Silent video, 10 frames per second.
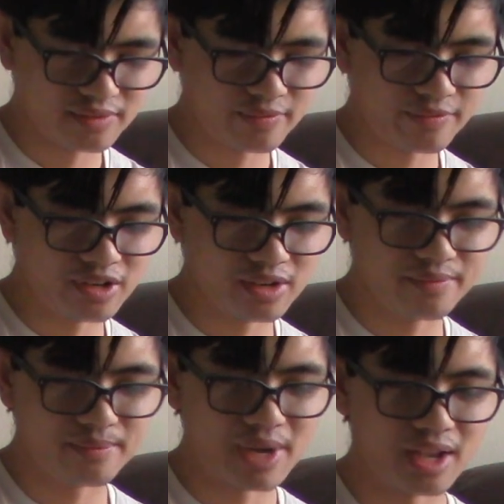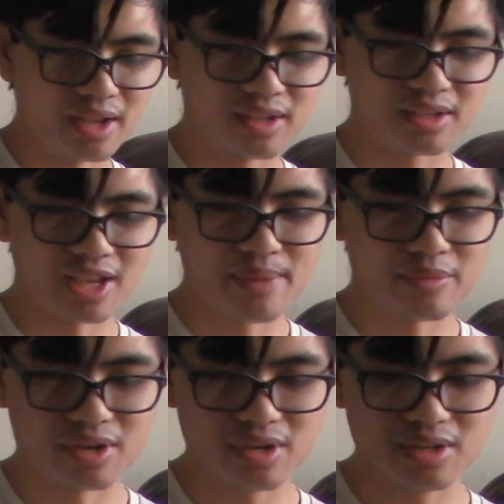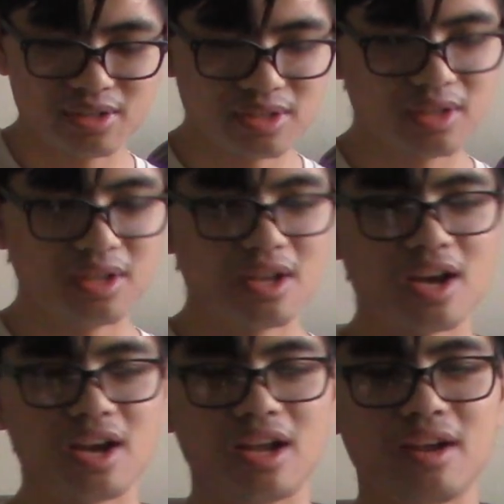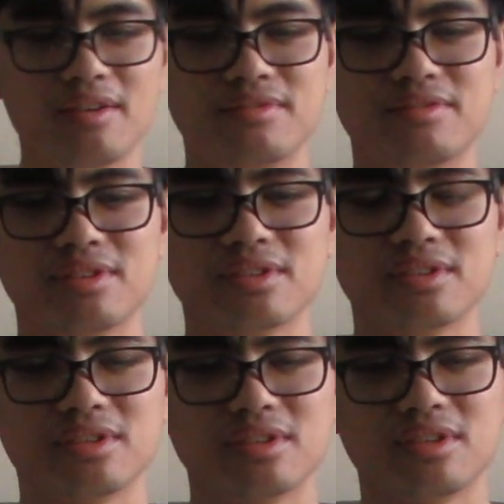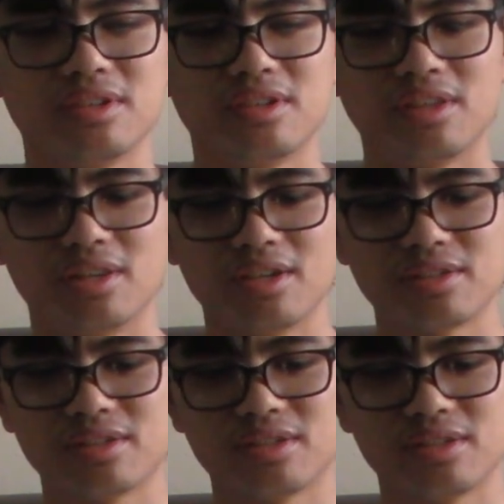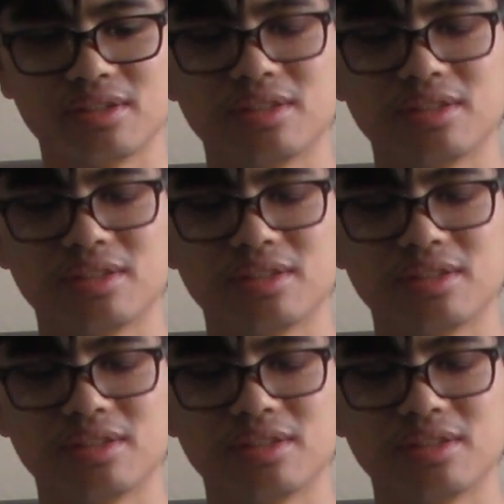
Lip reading: in front of my camera, I have this